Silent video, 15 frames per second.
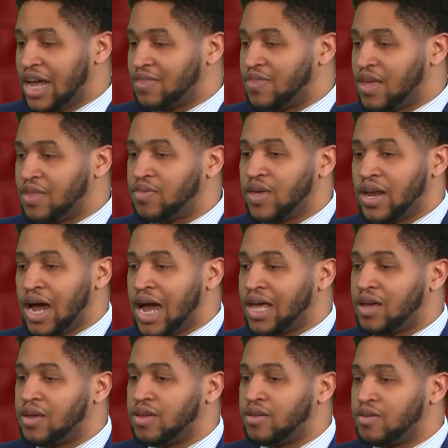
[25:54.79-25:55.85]
think that
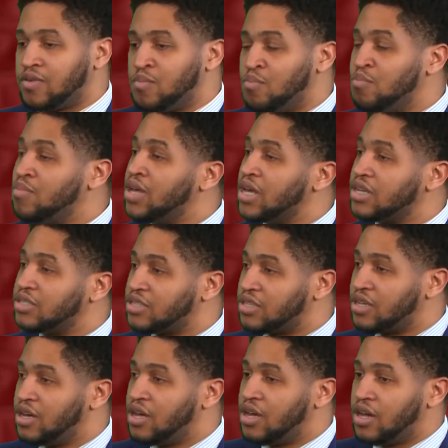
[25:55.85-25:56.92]
I missed
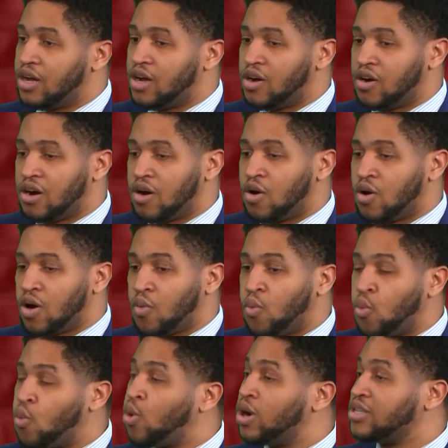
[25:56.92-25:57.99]
or
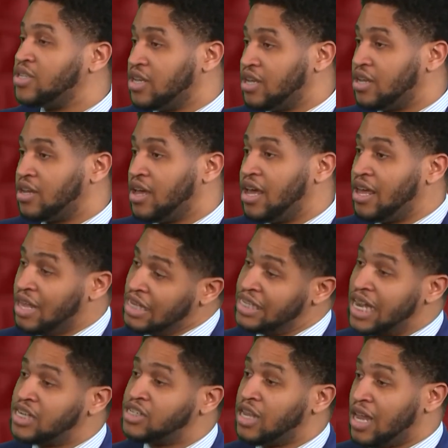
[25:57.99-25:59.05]
wanted is
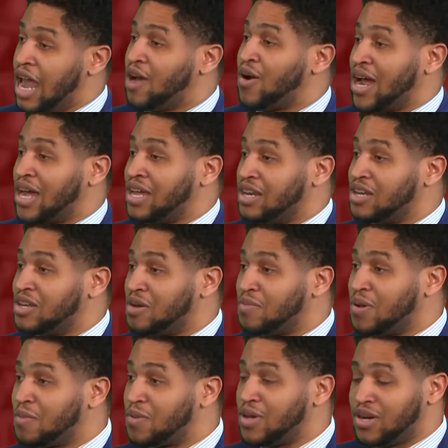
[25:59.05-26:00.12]
actually how I ended
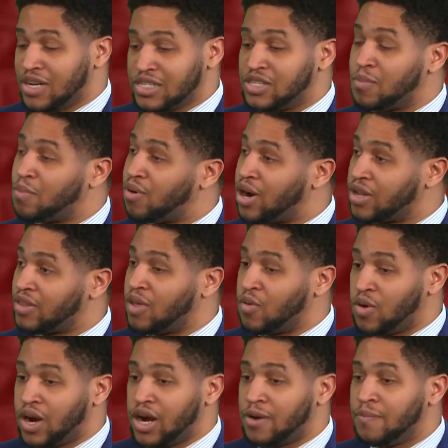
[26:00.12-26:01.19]
up here, is the part
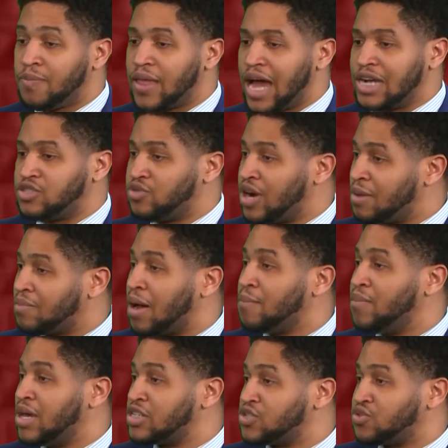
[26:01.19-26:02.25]
where I tried my
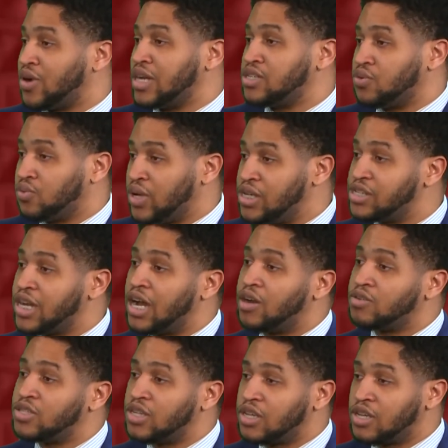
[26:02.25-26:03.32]
best trying to reach
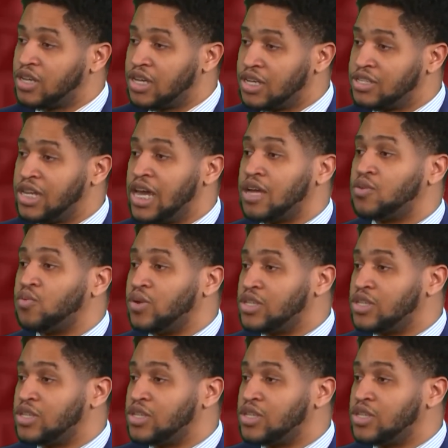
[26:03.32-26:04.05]
out to connect with